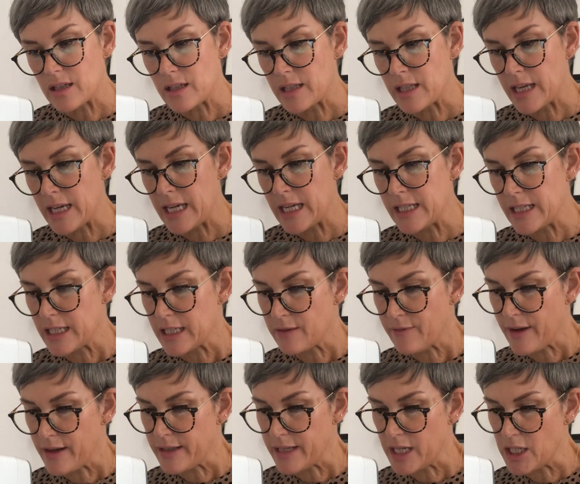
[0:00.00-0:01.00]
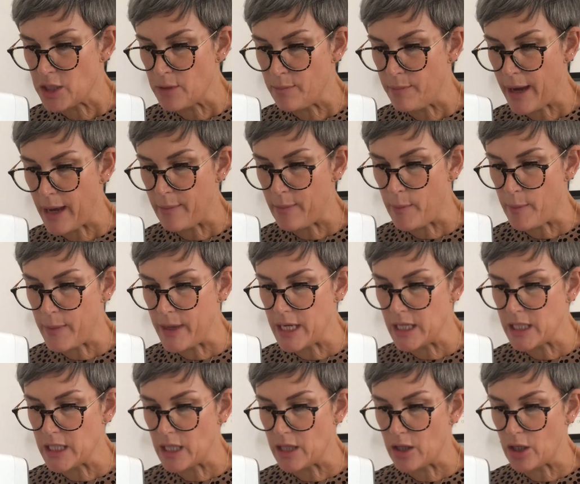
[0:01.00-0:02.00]
It's the easiest foundation paper
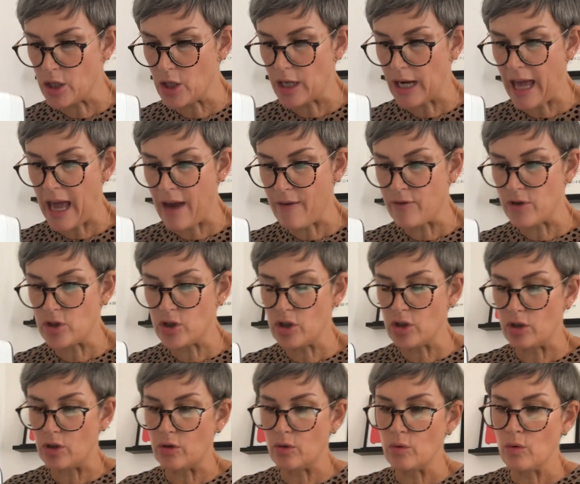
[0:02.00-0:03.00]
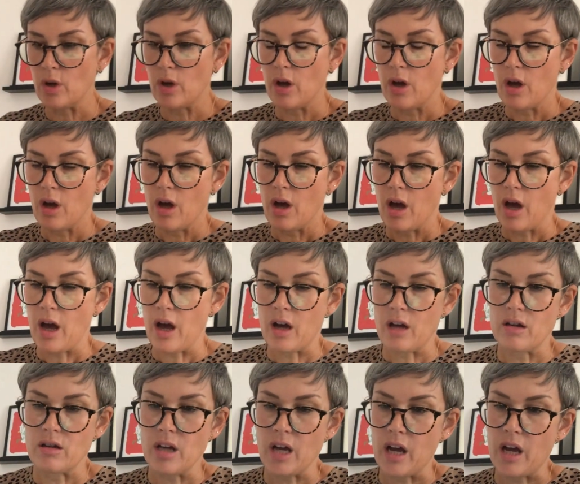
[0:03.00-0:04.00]
piecing that you'll ever do,
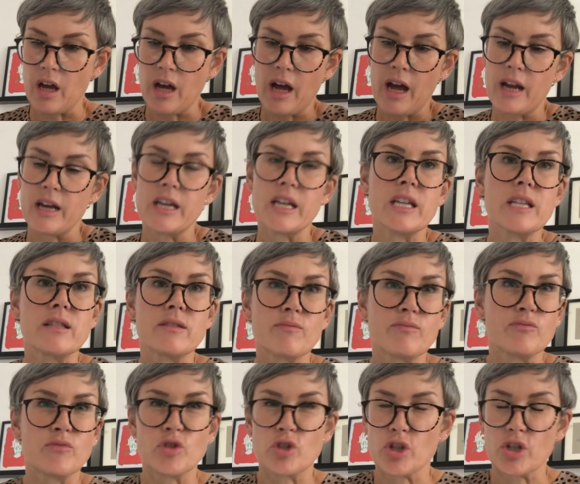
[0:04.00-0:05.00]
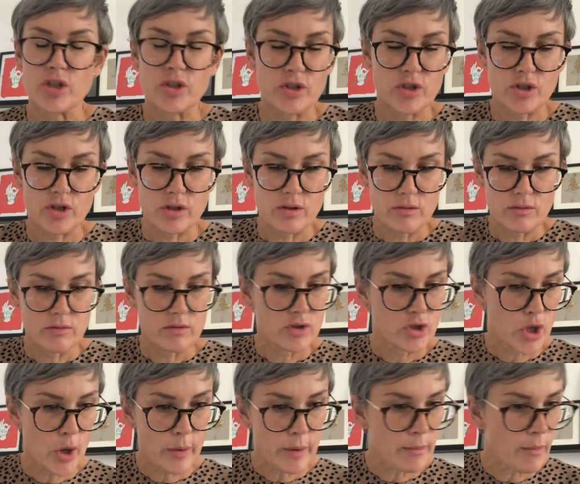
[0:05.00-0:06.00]
and it is just
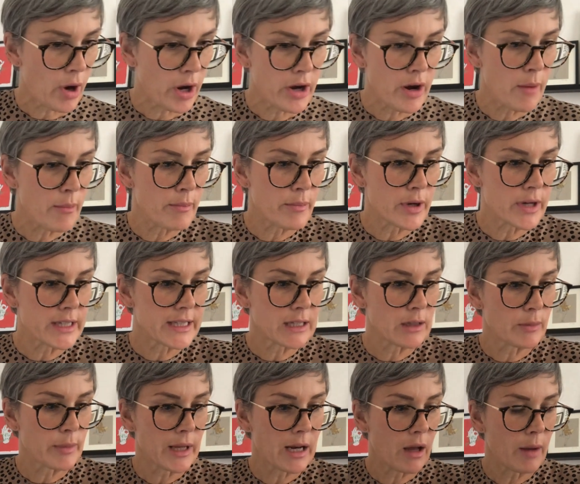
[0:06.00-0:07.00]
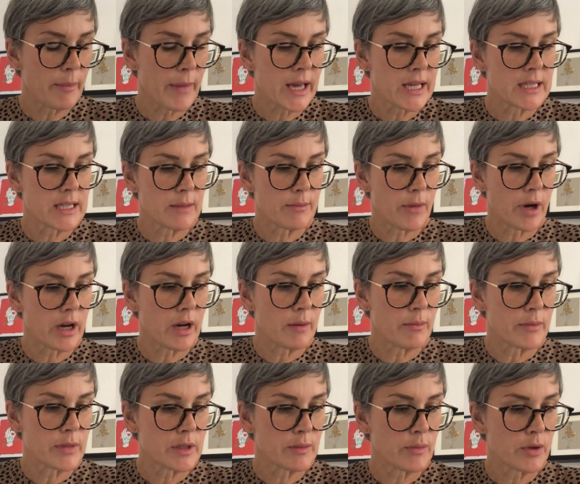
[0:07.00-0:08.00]
sewing by numbers, a little bit like painting by
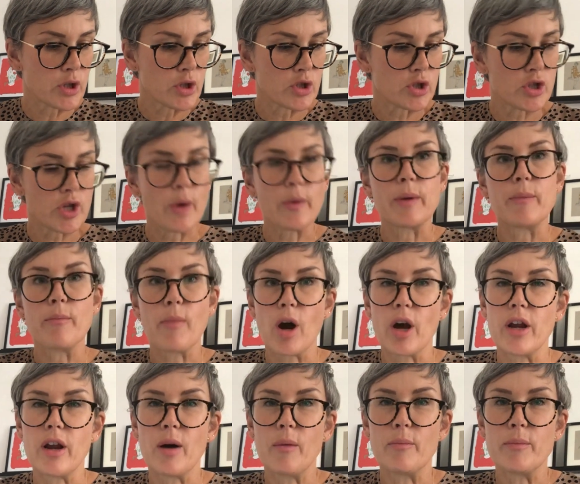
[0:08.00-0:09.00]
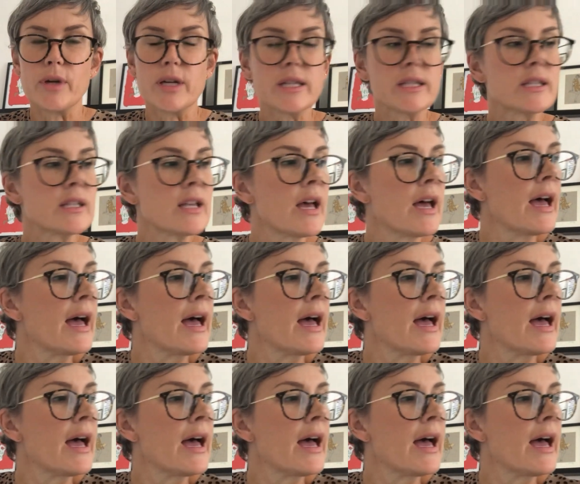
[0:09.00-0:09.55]
numbers, but you're sewing by numbers,